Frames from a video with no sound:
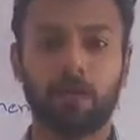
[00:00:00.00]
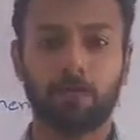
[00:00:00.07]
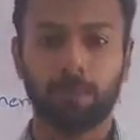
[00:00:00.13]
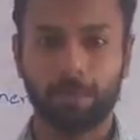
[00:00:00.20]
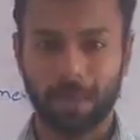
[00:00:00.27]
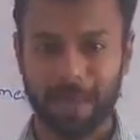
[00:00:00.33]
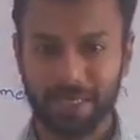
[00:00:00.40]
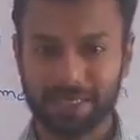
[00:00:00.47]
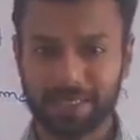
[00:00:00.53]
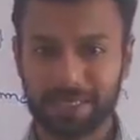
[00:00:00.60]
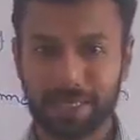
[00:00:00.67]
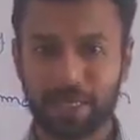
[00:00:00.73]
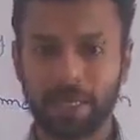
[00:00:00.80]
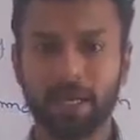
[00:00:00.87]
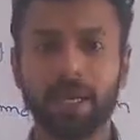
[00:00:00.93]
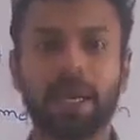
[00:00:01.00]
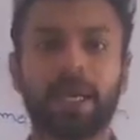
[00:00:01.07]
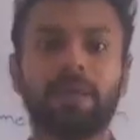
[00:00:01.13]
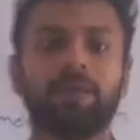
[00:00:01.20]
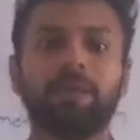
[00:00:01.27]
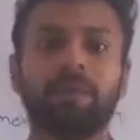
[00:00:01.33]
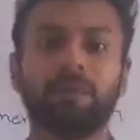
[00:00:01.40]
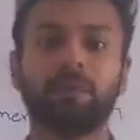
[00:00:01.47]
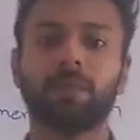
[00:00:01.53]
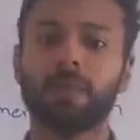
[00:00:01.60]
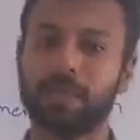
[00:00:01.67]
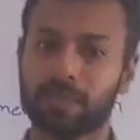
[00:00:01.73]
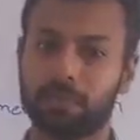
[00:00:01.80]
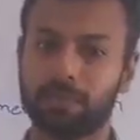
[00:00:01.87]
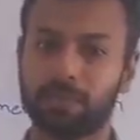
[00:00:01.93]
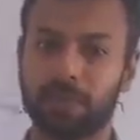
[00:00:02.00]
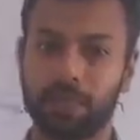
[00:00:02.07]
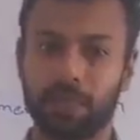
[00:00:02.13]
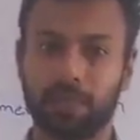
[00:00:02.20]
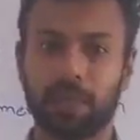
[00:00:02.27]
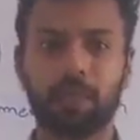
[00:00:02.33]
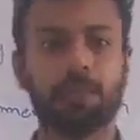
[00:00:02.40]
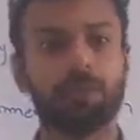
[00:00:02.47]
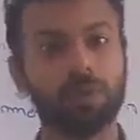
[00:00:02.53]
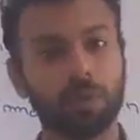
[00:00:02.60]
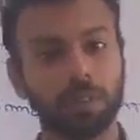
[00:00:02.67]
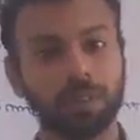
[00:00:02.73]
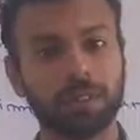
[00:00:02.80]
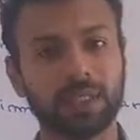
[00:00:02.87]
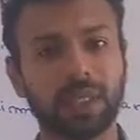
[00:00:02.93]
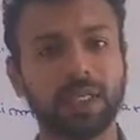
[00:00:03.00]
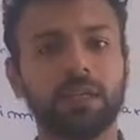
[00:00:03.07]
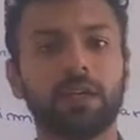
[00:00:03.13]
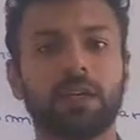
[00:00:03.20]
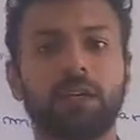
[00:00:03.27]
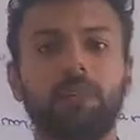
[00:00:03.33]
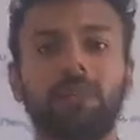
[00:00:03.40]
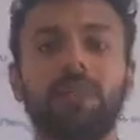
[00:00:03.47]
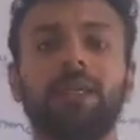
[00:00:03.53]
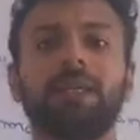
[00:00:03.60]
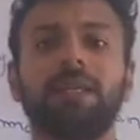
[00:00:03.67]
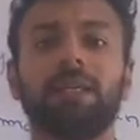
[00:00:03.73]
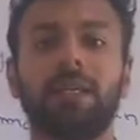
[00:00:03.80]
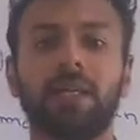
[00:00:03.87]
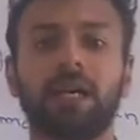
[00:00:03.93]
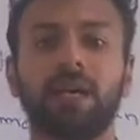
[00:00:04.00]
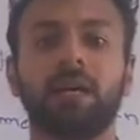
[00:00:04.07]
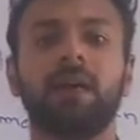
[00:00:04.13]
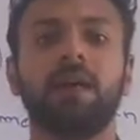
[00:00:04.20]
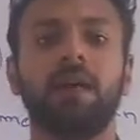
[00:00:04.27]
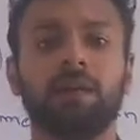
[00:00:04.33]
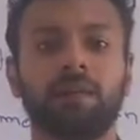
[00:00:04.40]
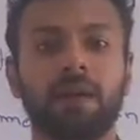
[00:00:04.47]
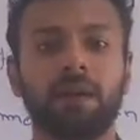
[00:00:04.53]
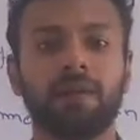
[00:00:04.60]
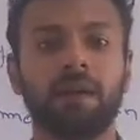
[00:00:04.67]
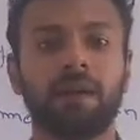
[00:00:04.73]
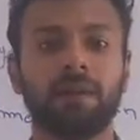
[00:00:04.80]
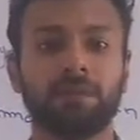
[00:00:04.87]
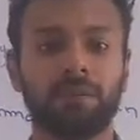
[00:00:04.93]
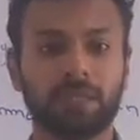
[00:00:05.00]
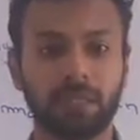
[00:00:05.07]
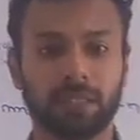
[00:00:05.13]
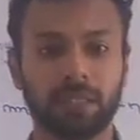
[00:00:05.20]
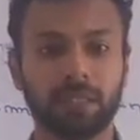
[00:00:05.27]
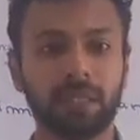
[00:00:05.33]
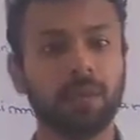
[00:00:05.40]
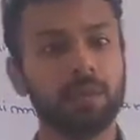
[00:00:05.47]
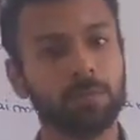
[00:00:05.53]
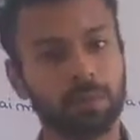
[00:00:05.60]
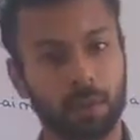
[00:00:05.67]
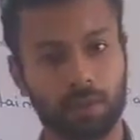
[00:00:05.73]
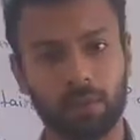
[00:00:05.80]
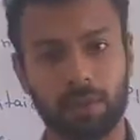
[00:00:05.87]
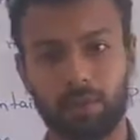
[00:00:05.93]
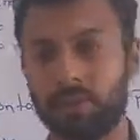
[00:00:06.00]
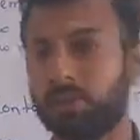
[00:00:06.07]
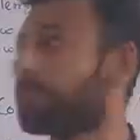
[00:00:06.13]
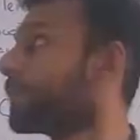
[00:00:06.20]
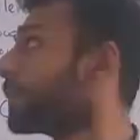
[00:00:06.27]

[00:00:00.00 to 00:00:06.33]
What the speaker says: plant side and from customer side. Both the sides we accumulate the data where we are facing the problem.